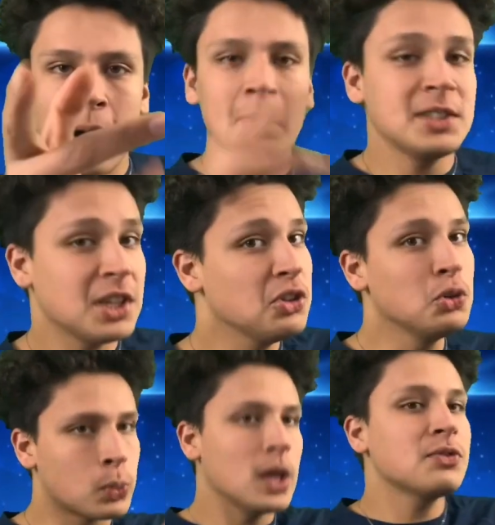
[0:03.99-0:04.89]
I'm going to tell
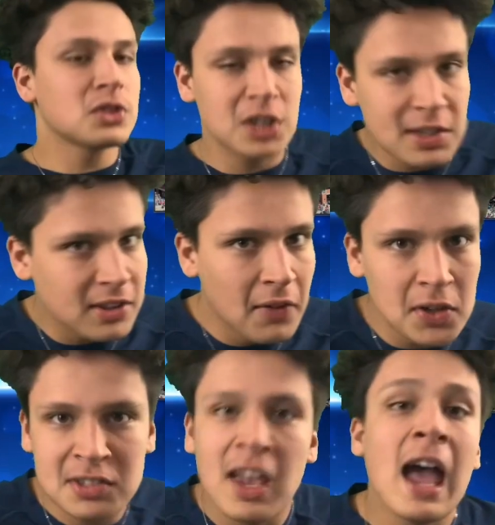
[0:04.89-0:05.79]
you, Race for Chase
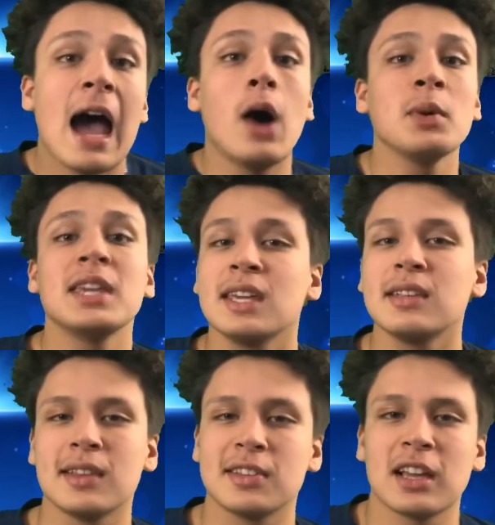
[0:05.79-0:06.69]
lovers, how we can get
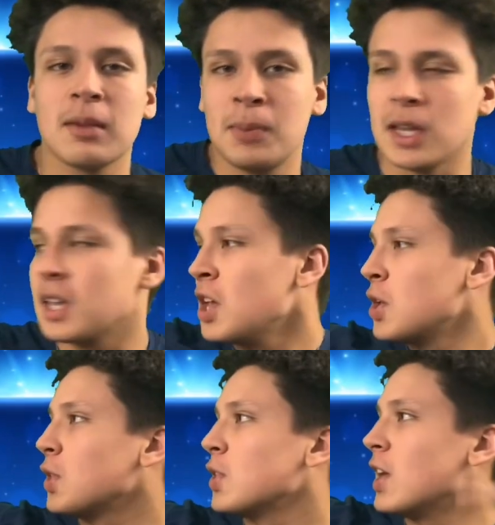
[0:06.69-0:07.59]
to the second pick.
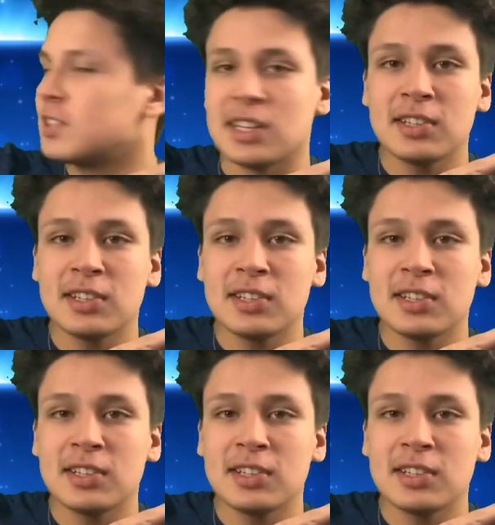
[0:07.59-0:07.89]
Let's get it